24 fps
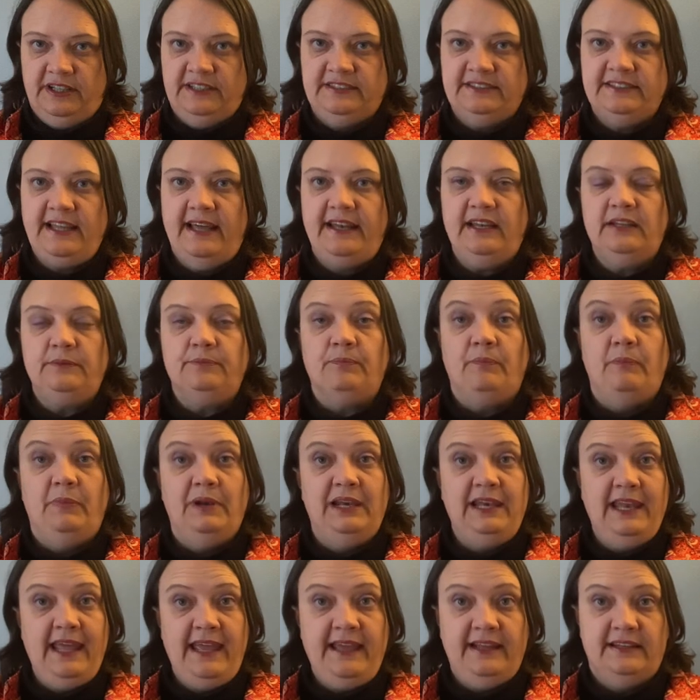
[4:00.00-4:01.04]
is that it
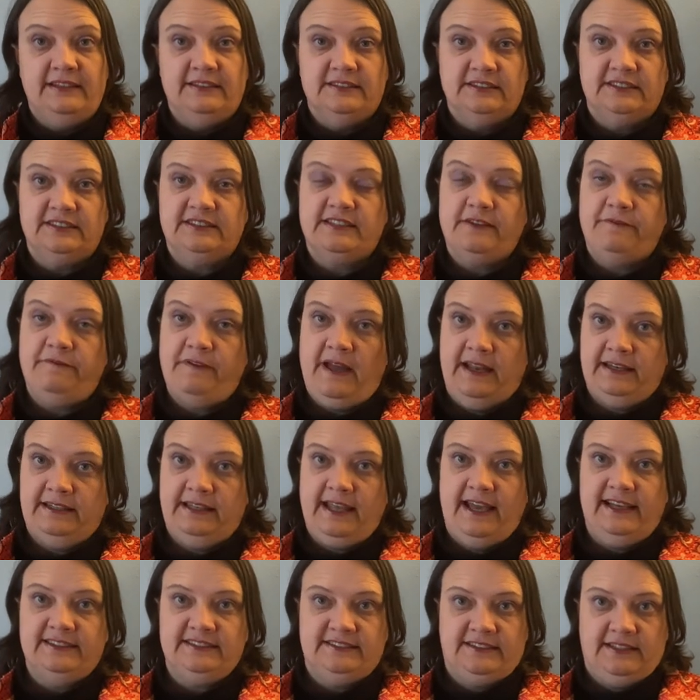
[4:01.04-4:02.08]
blends the
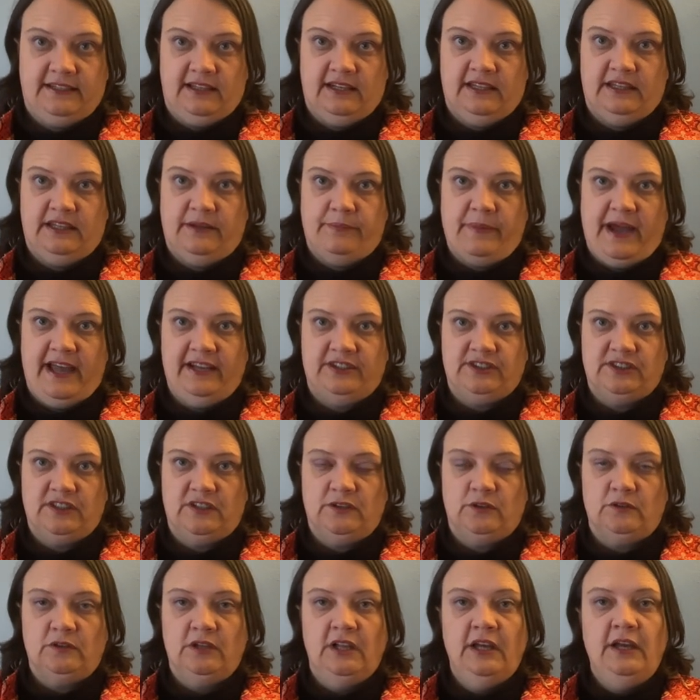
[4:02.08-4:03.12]
fantastical and the
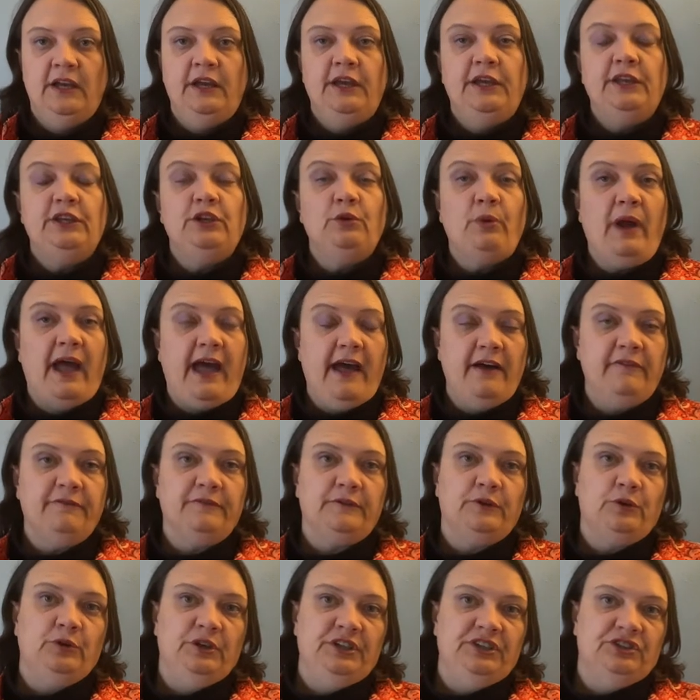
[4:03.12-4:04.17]
magical. You
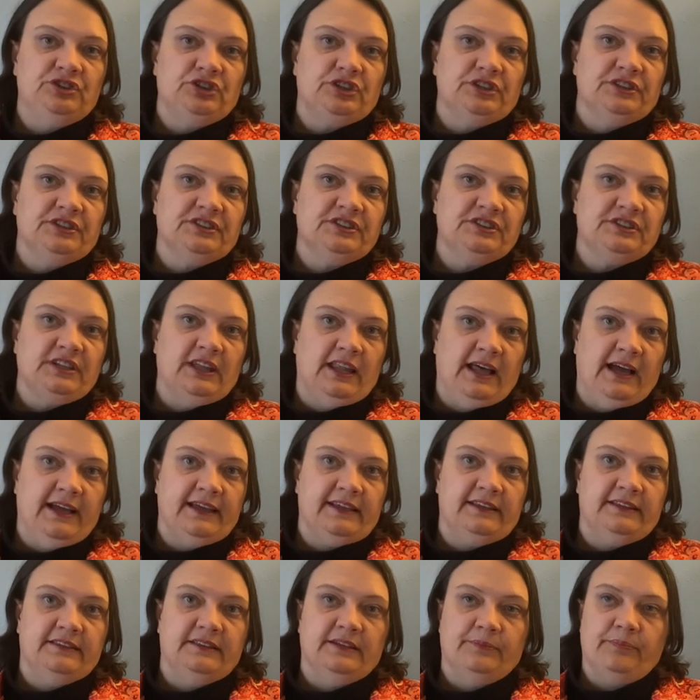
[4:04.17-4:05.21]
have creatures
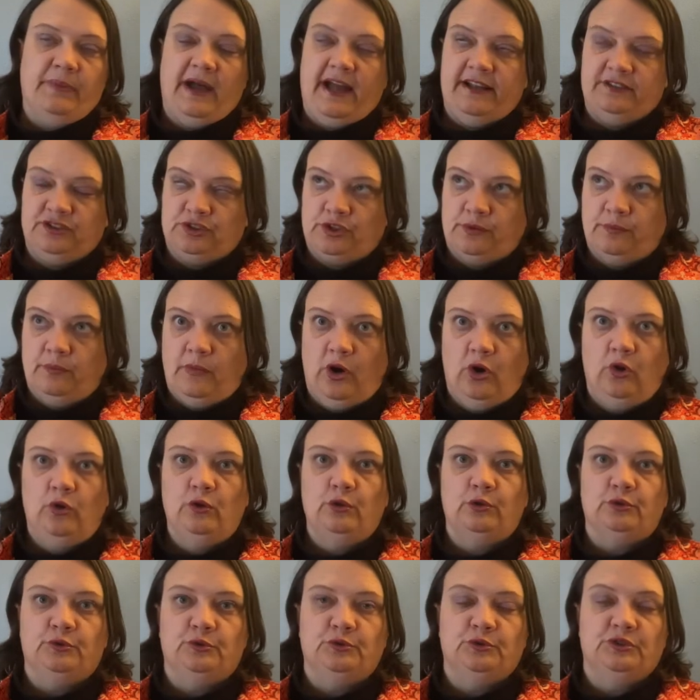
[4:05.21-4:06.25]
like the badger
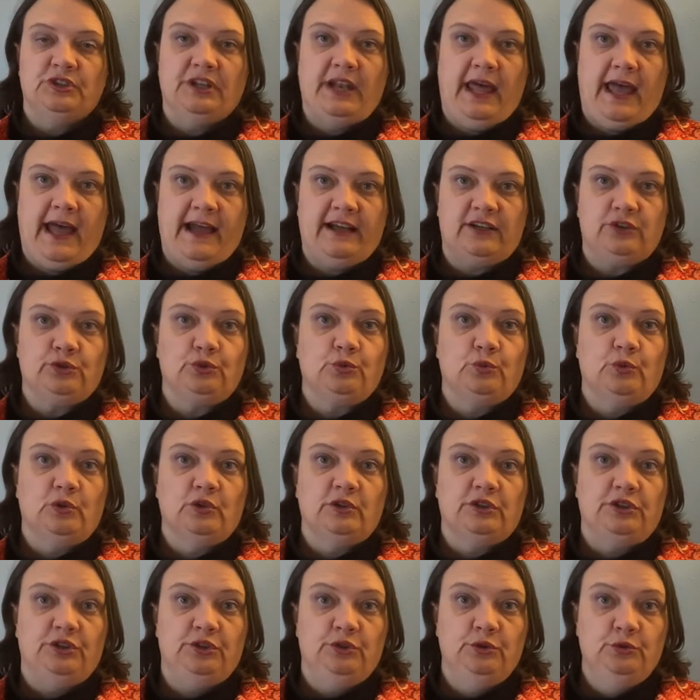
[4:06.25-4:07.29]
mole, who's an
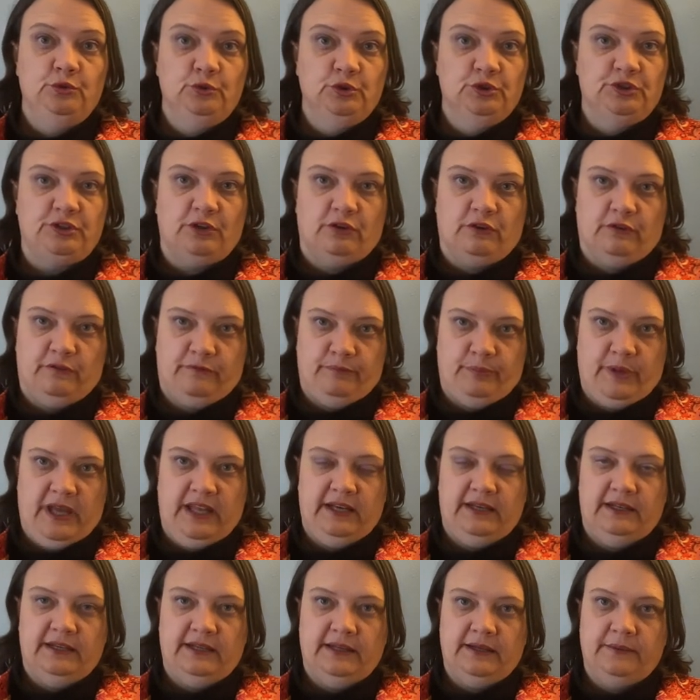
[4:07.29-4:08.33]
actual user of
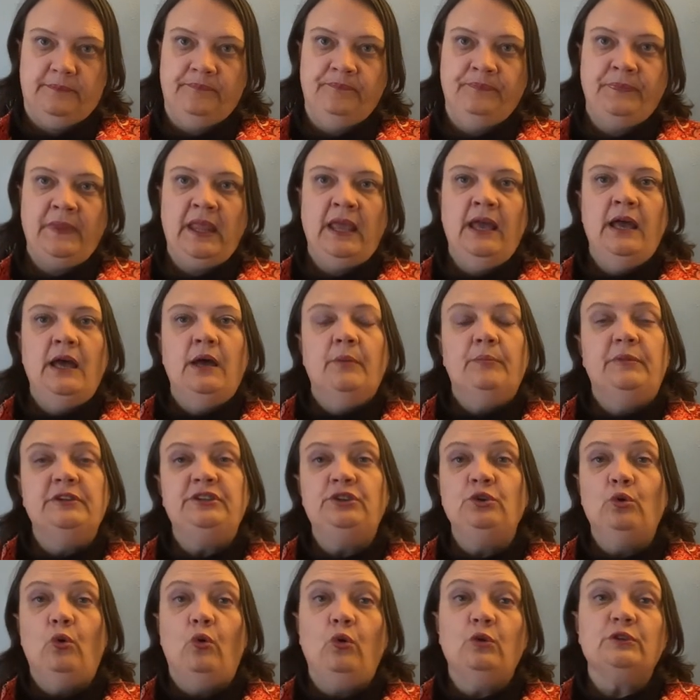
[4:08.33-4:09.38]
bending. But
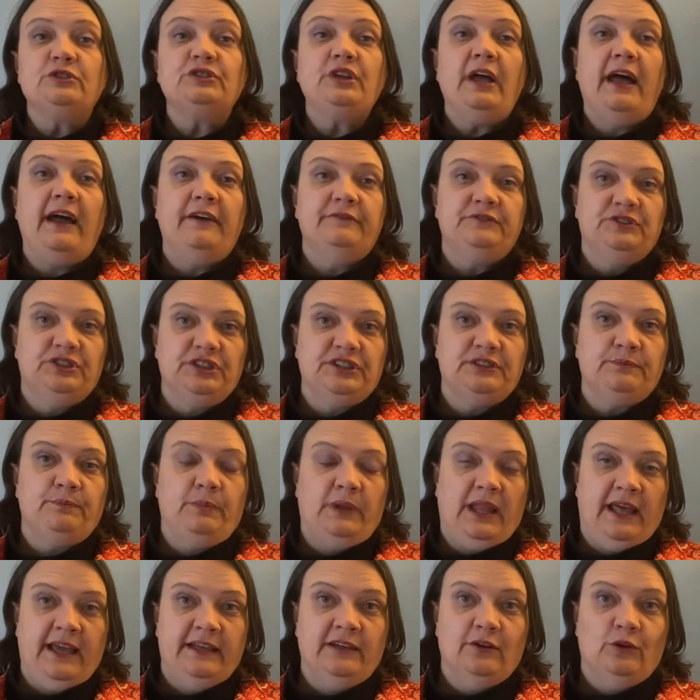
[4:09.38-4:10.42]
you also have just
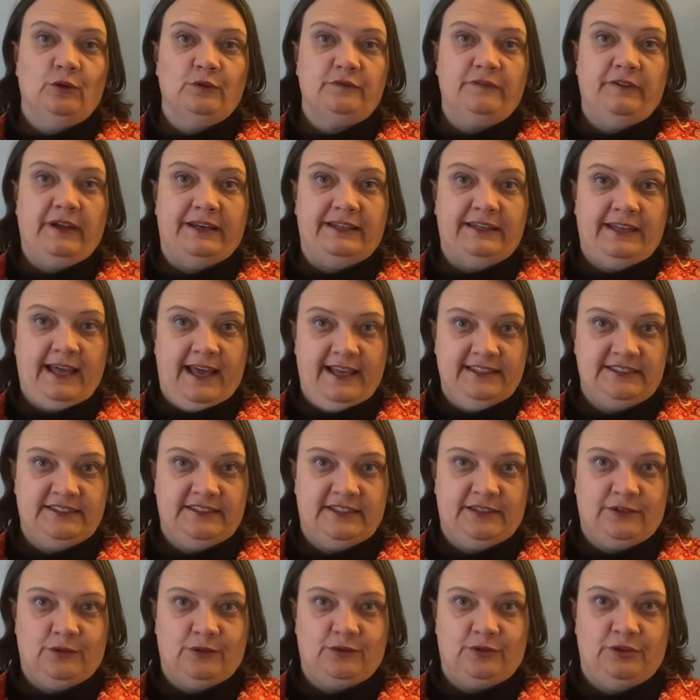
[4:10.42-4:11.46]
plain old
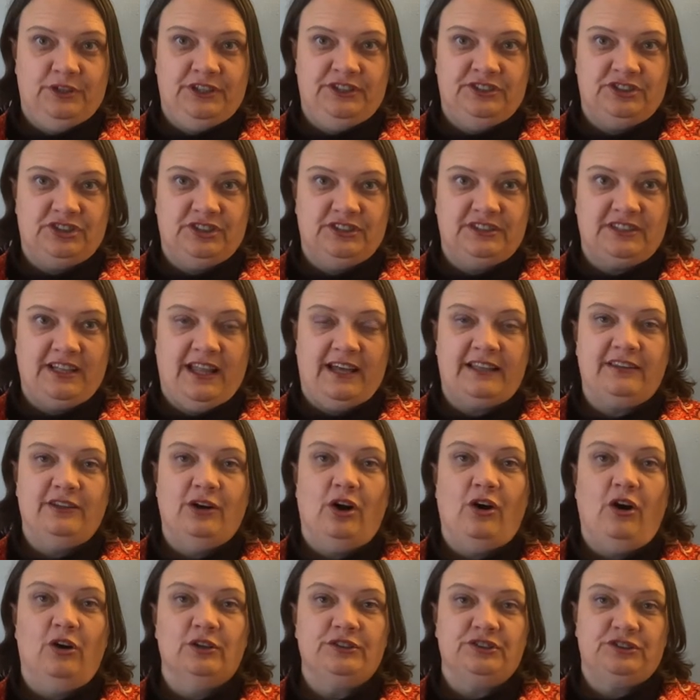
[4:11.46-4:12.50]
fantastical creatures like the
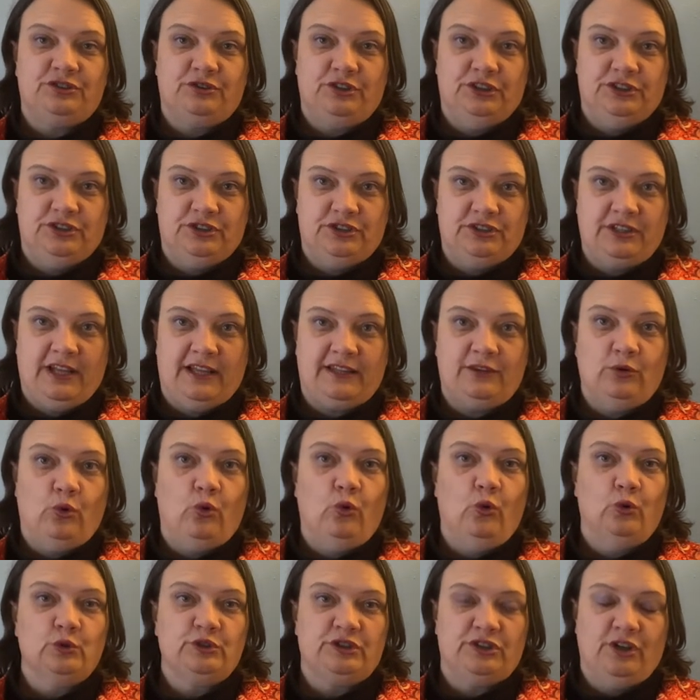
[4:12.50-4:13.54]
ostrich, like the
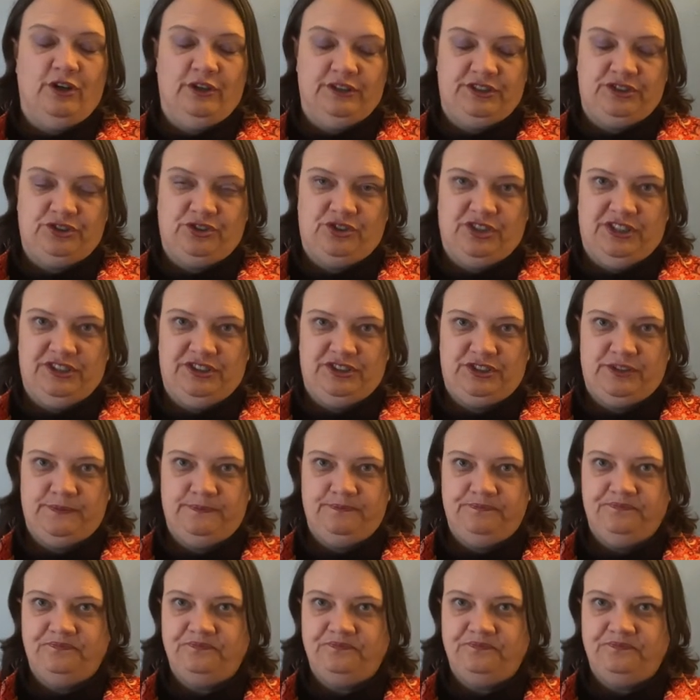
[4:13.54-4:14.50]
horse ostrich,